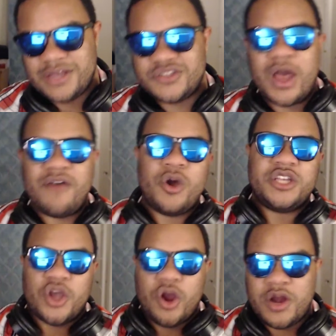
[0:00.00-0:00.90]
And so I've
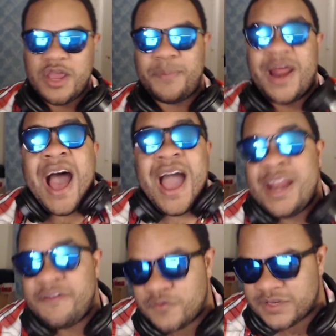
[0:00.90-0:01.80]
always heard it, but I
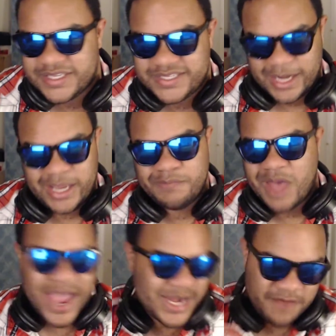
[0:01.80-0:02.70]
never really said it. My